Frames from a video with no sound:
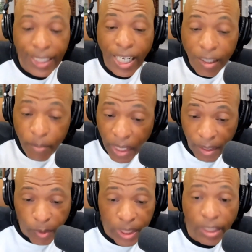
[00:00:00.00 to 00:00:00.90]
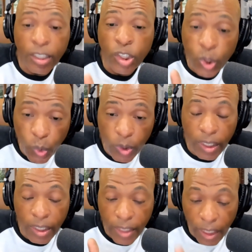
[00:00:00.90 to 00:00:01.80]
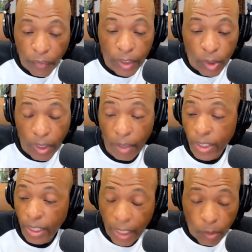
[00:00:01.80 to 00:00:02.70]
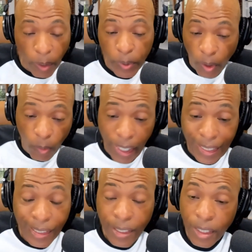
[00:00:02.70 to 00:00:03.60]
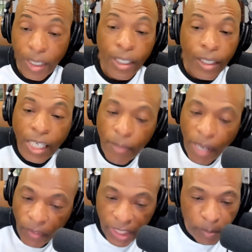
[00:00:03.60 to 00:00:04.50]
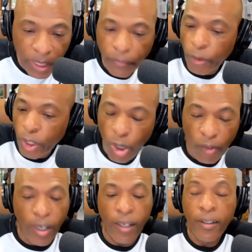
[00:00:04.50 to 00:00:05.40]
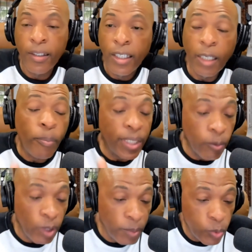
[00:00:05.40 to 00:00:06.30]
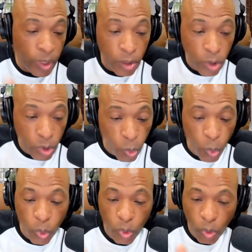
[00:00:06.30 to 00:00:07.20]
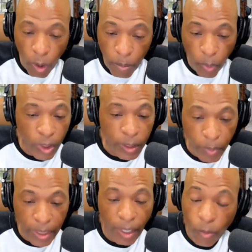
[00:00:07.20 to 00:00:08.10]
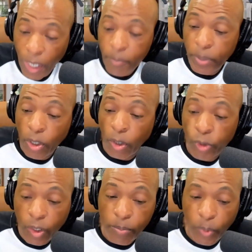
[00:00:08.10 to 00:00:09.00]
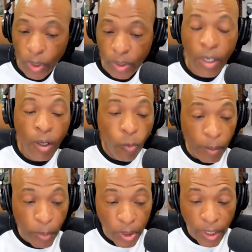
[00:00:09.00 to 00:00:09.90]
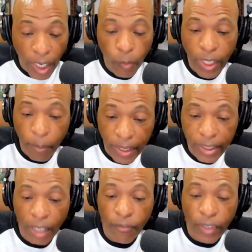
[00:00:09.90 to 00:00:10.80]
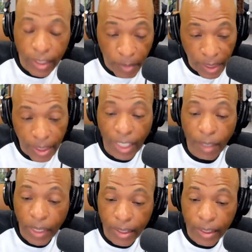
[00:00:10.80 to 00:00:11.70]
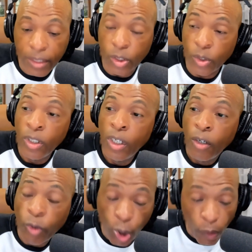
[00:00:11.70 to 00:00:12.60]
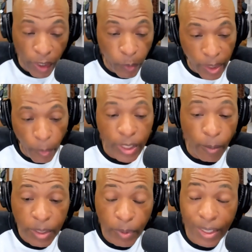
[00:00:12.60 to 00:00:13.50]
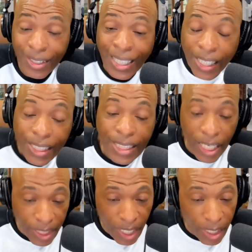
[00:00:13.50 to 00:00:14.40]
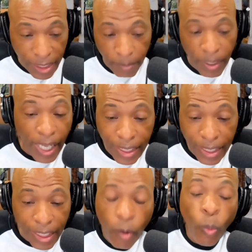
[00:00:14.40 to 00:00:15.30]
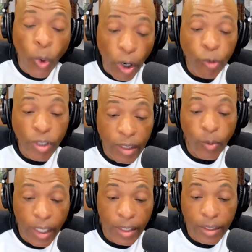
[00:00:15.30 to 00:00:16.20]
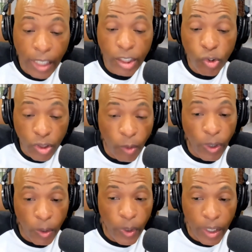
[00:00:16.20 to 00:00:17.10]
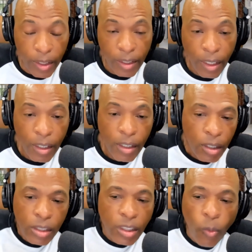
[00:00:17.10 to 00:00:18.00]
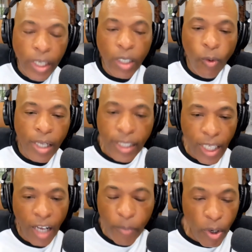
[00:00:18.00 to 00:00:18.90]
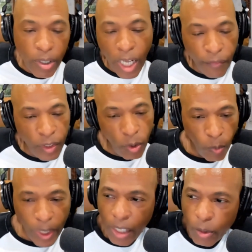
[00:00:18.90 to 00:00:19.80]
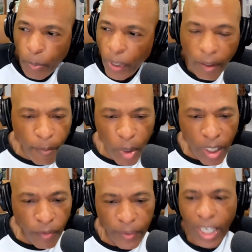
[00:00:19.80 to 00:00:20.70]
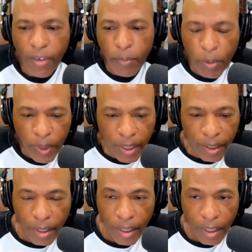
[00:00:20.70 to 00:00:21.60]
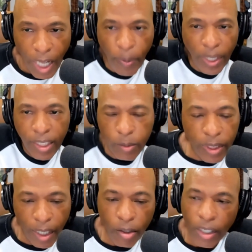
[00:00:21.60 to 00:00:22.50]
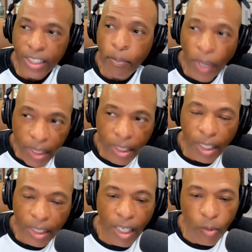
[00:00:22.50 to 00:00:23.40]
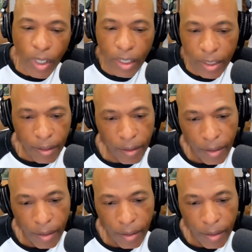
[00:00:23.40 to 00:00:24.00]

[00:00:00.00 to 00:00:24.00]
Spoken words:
in the middle, which is a unique thing for Duka. I think that would have played out wide. He have the speed to recover. He play well between two composed players, one Pinnock really composed, one Bernard with ability and flexibility and ability to recover quickly with some speed. That concept, that idea worked really well. That structure worked well. So why you want to take off Bernard for do? Why you have to put out Bernard for? We give other people play? A politics mean it look like it's a political thing I go on.